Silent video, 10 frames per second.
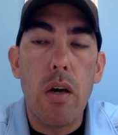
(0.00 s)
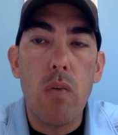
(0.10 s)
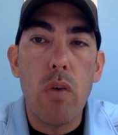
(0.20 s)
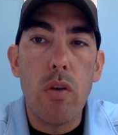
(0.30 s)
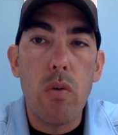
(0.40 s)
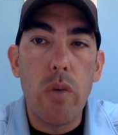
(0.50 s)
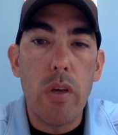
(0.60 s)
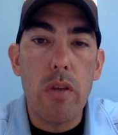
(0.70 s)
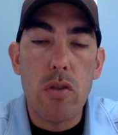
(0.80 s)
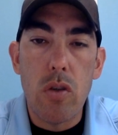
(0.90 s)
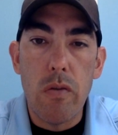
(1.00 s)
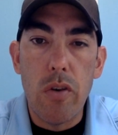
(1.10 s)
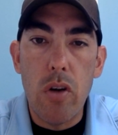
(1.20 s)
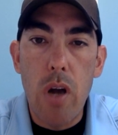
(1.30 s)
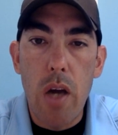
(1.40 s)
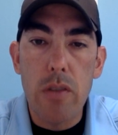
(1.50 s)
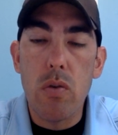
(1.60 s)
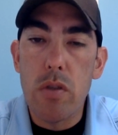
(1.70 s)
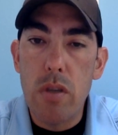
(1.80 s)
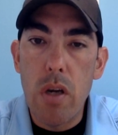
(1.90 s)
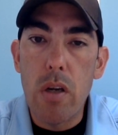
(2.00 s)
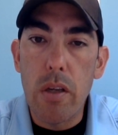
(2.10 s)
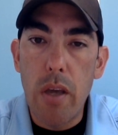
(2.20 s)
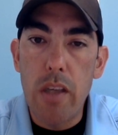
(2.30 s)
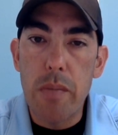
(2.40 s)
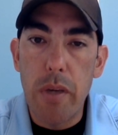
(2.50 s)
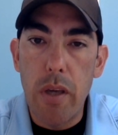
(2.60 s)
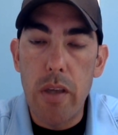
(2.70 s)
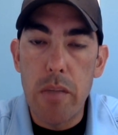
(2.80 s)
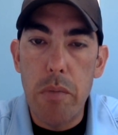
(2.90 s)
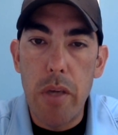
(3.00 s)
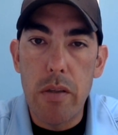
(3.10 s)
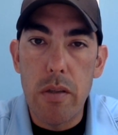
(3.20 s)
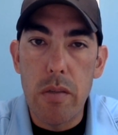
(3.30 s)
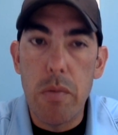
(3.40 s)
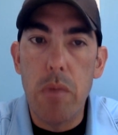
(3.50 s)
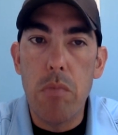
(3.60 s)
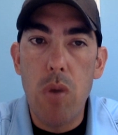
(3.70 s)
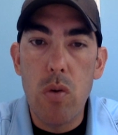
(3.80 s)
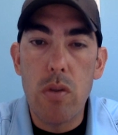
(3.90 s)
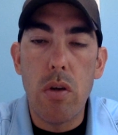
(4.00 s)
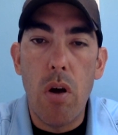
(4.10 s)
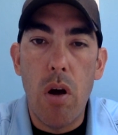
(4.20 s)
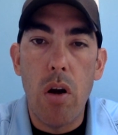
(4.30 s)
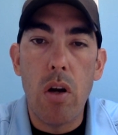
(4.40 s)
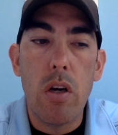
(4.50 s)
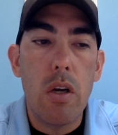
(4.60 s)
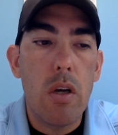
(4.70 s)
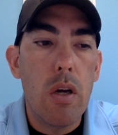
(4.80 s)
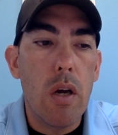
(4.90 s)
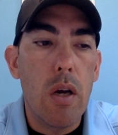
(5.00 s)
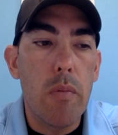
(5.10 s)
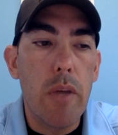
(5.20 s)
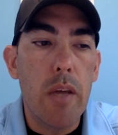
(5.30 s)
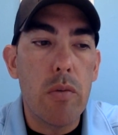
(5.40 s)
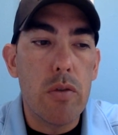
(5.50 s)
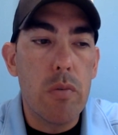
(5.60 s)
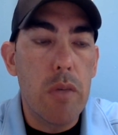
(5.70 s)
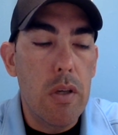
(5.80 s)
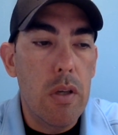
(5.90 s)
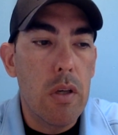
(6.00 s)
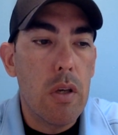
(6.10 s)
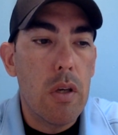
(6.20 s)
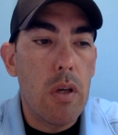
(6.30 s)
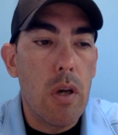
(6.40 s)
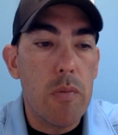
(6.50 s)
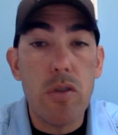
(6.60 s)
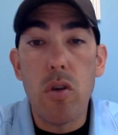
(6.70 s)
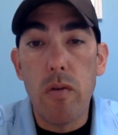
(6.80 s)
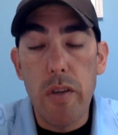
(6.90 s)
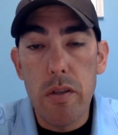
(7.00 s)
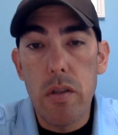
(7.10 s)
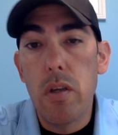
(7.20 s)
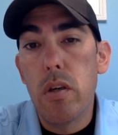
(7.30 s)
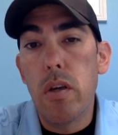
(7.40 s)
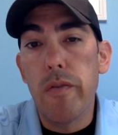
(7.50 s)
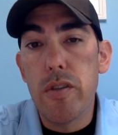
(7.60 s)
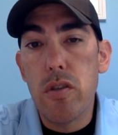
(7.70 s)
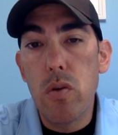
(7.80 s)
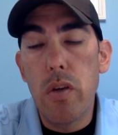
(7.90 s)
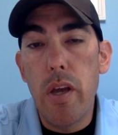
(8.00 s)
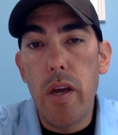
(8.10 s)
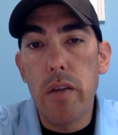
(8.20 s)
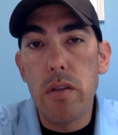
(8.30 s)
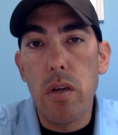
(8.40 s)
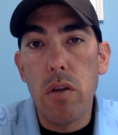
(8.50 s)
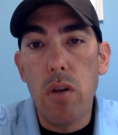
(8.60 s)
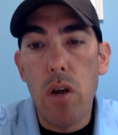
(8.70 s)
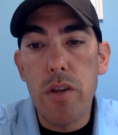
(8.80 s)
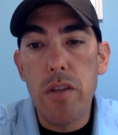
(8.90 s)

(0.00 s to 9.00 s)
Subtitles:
on whether we can serve it or not. So it's done on a case-by-case basis, but most are able to be serviced. If a student has a